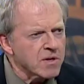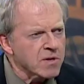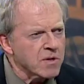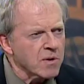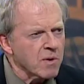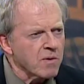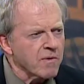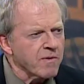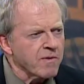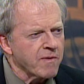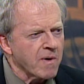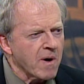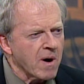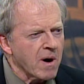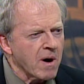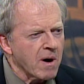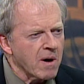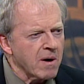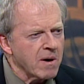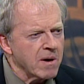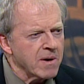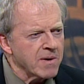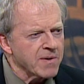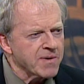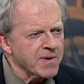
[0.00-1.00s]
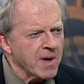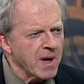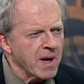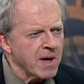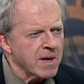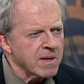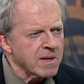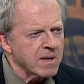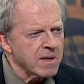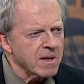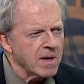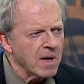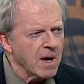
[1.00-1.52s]
so far, is that
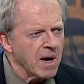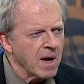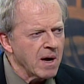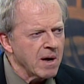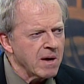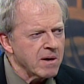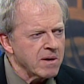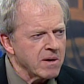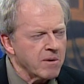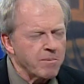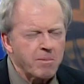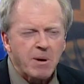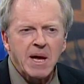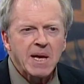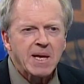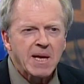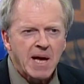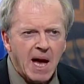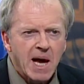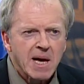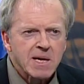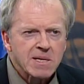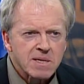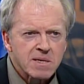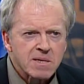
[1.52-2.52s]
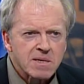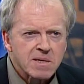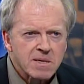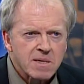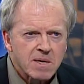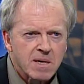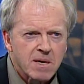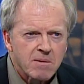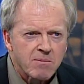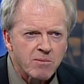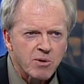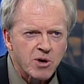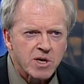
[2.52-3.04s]
you pay taxes
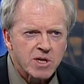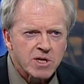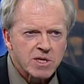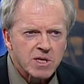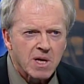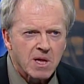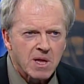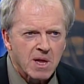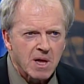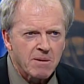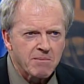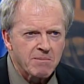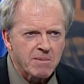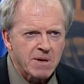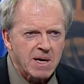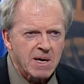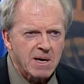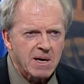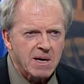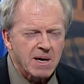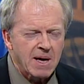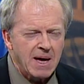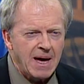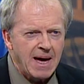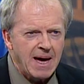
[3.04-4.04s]
in British Columbia,